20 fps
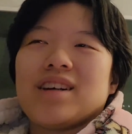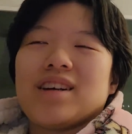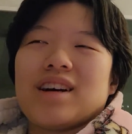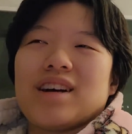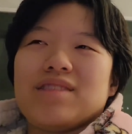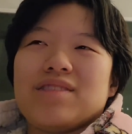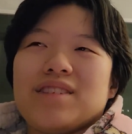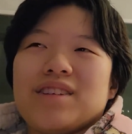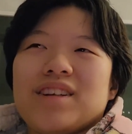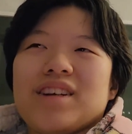
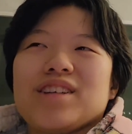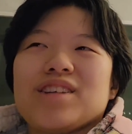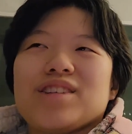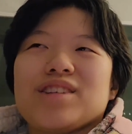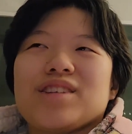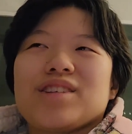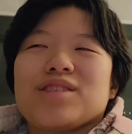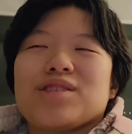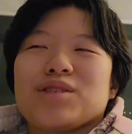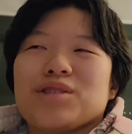I feel like
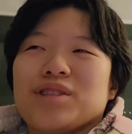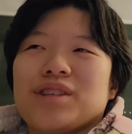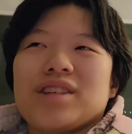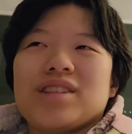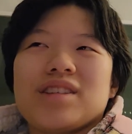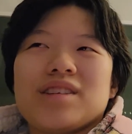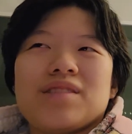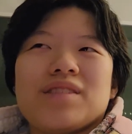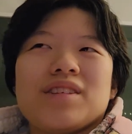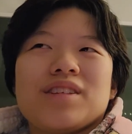crochet
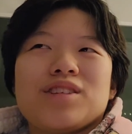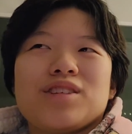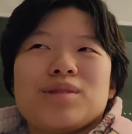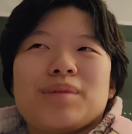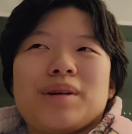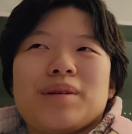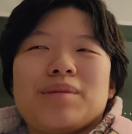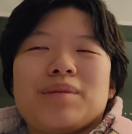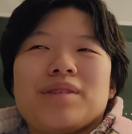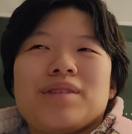stuff on tissue
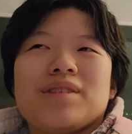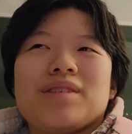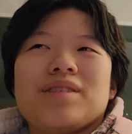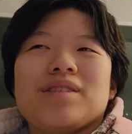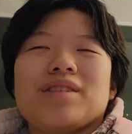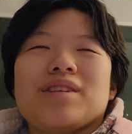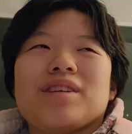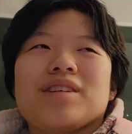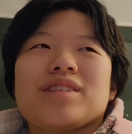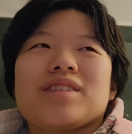paper
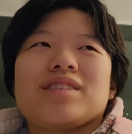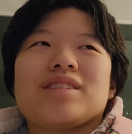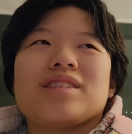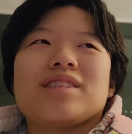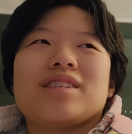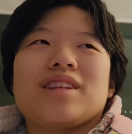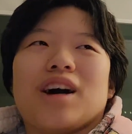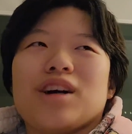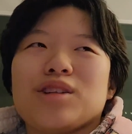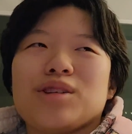looks
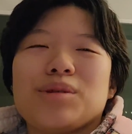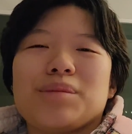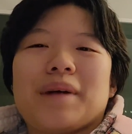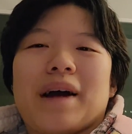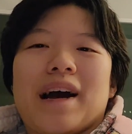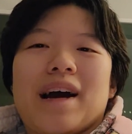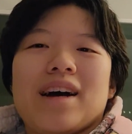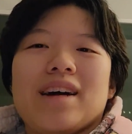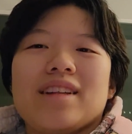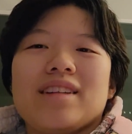not too
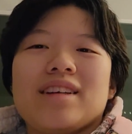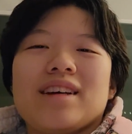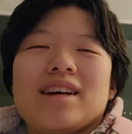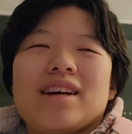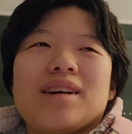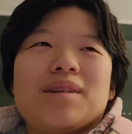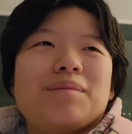bad,